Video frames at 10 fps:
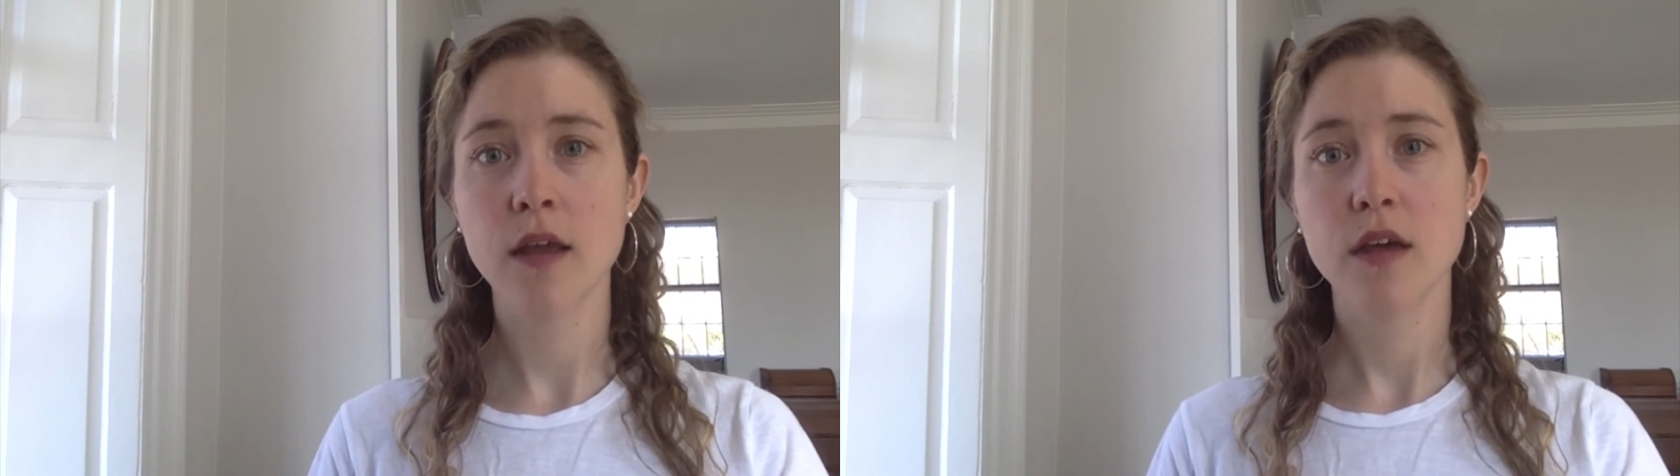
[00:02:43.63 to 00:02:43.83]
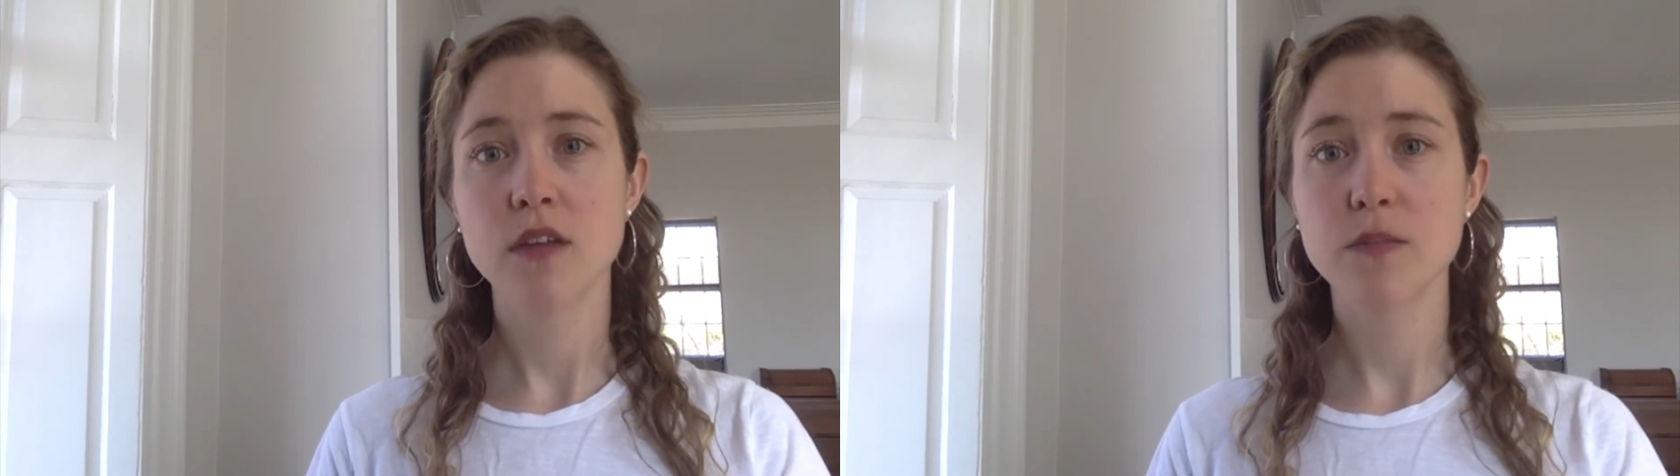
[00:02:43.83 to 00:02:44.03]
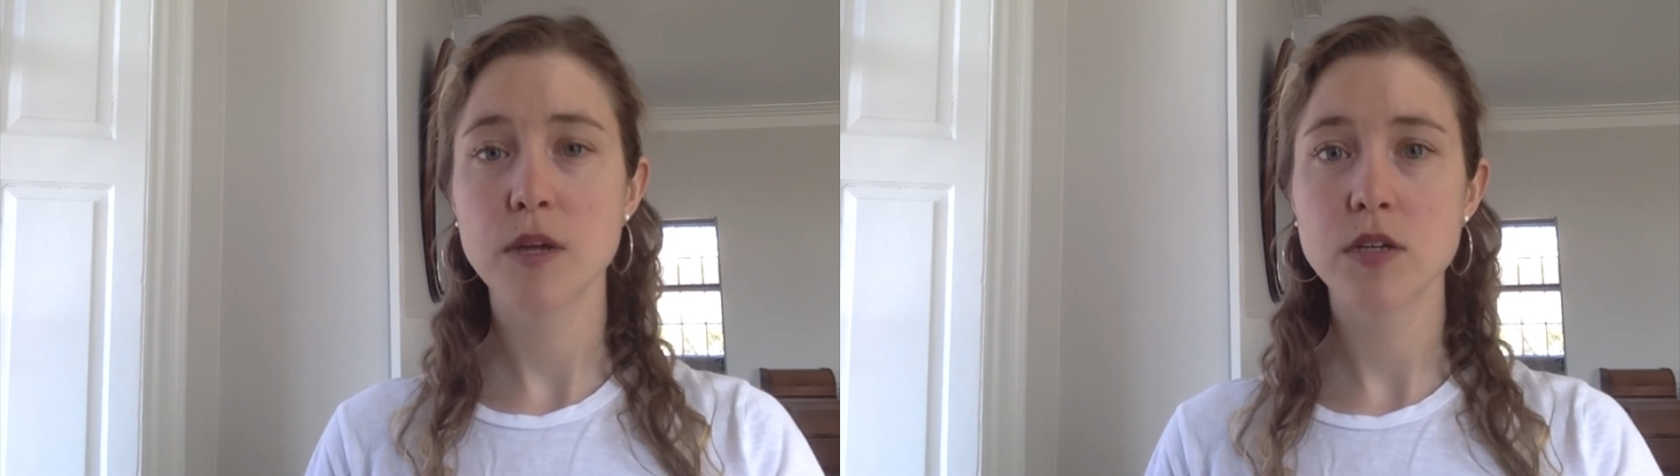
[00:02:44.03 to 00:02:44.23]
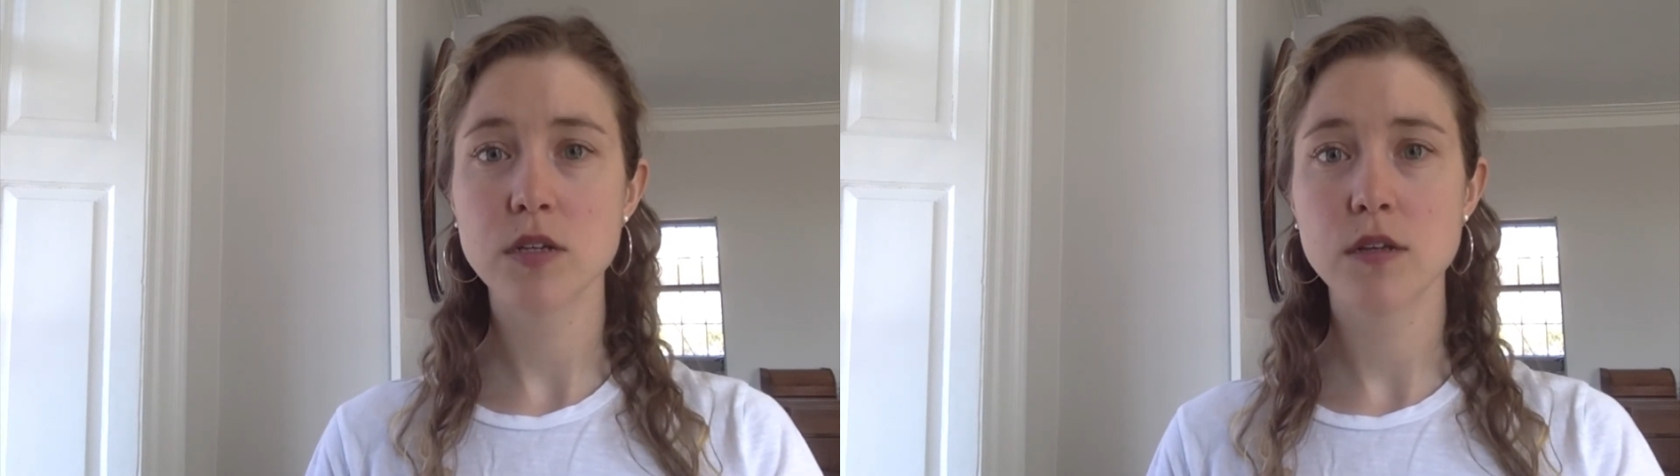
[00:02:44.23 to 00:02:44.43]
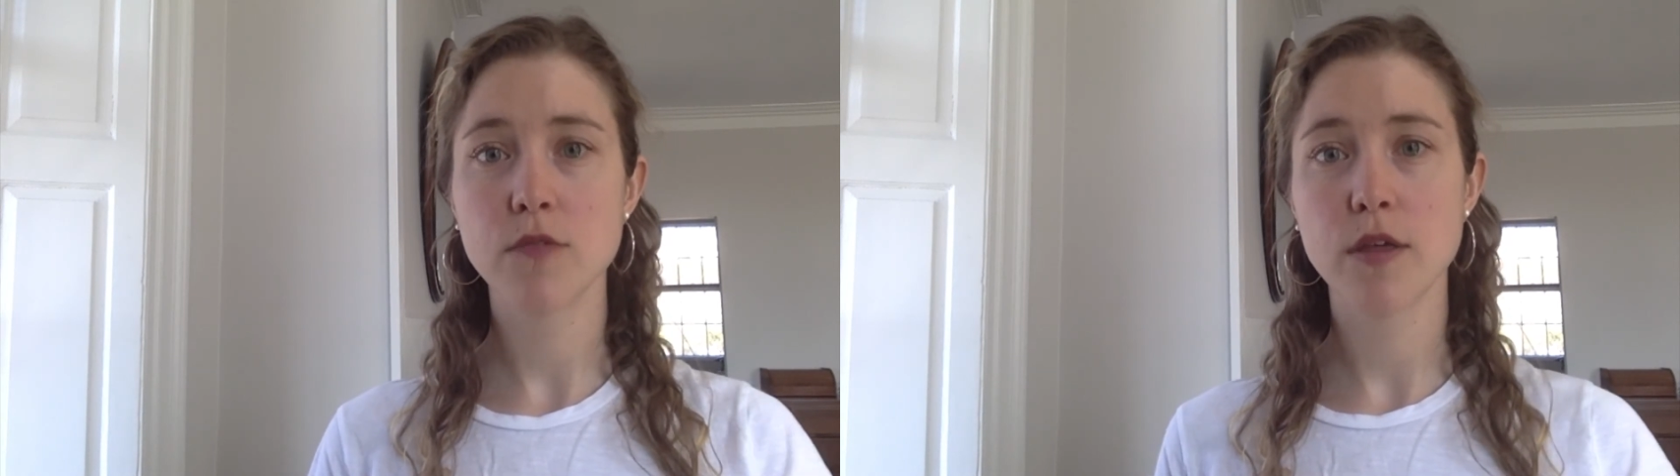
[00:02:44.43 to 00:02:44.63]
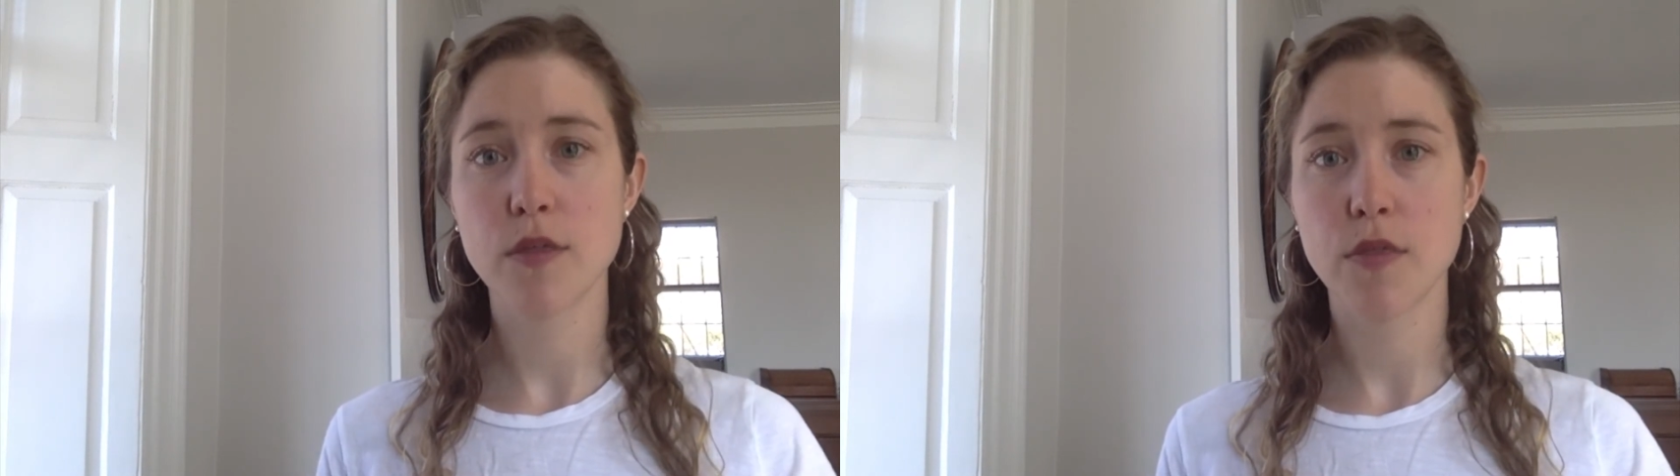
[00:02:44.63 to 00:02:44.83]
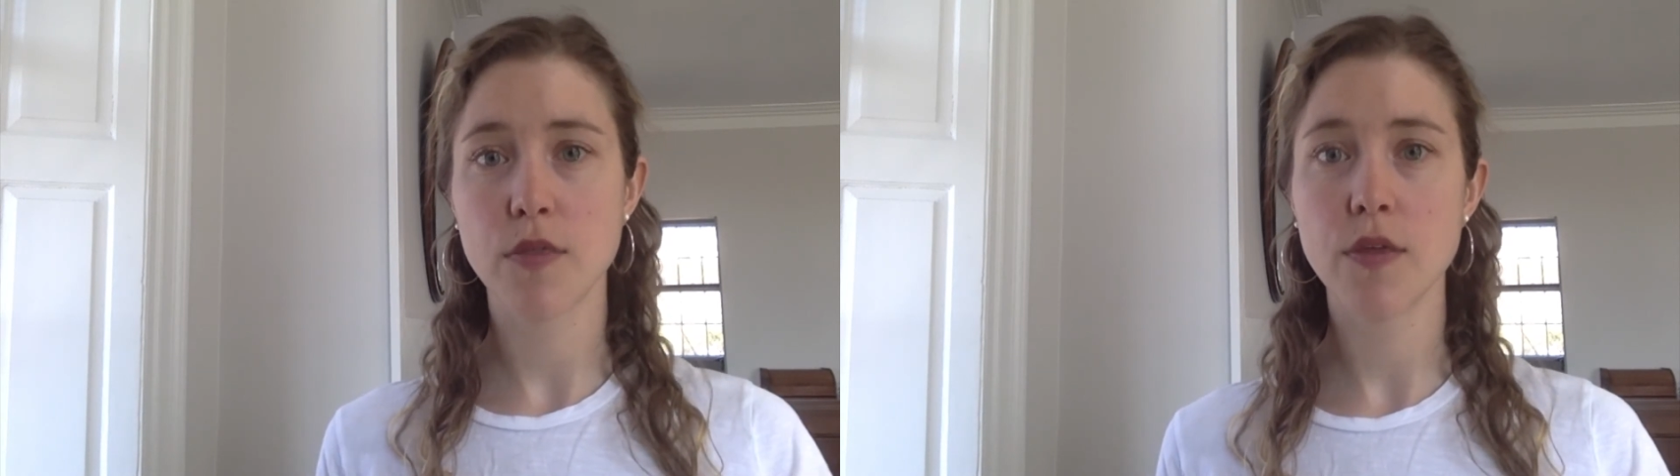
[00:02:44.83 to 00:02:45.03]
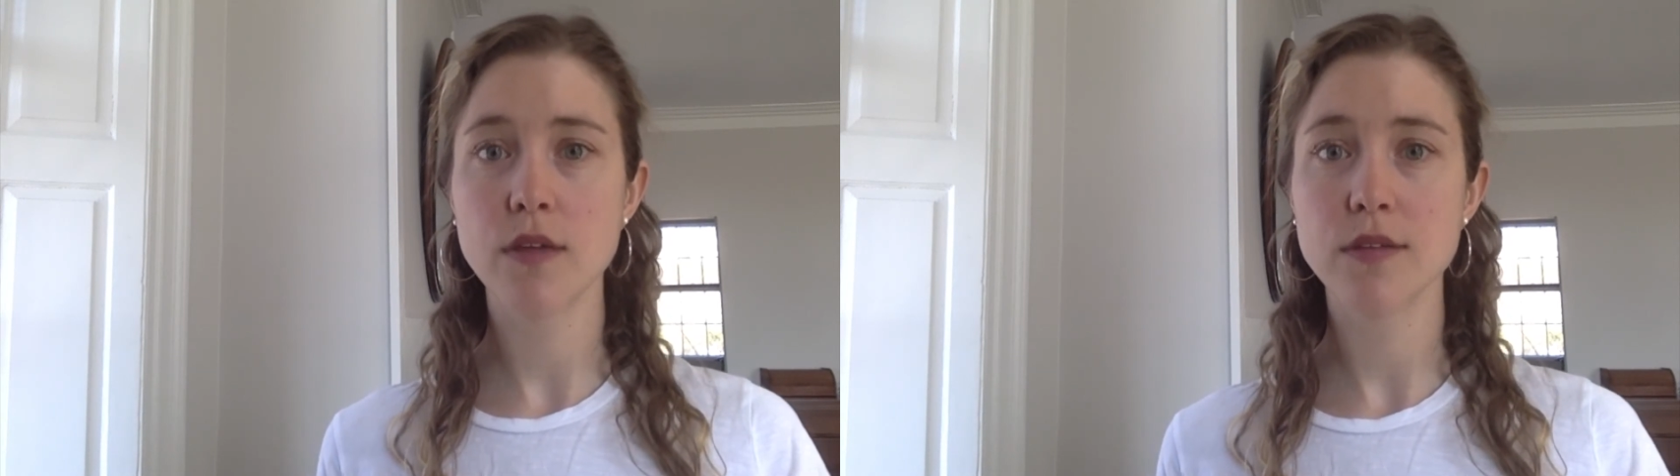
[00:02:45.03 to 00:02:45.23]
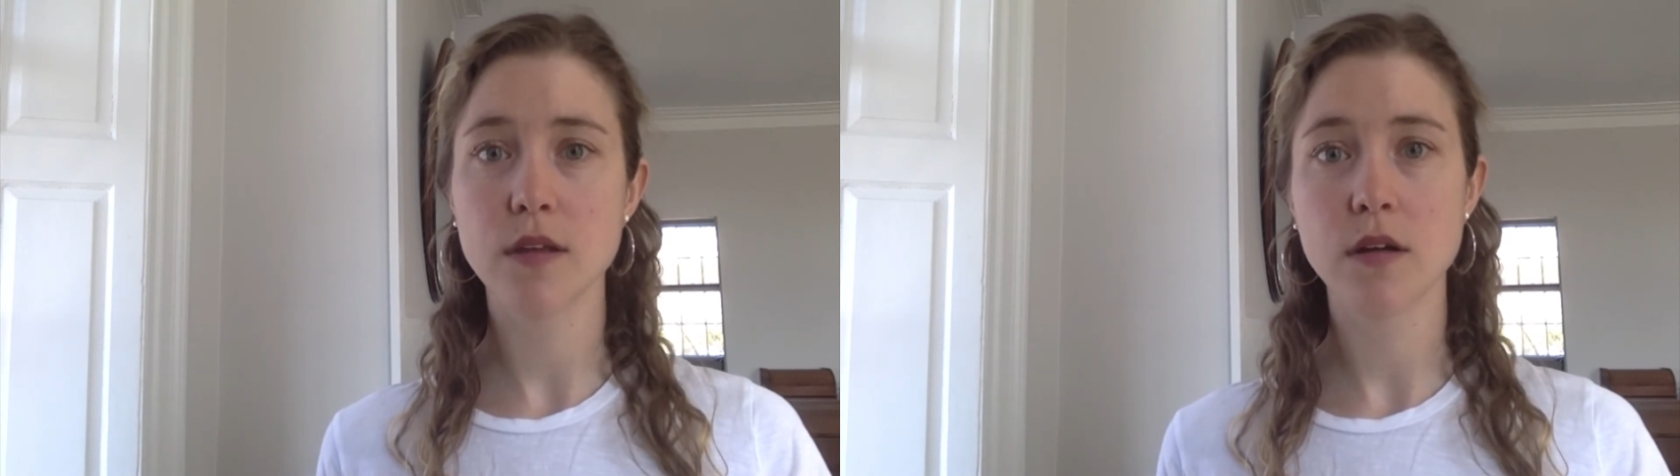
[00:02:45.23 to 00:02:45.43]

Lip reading: especially with things that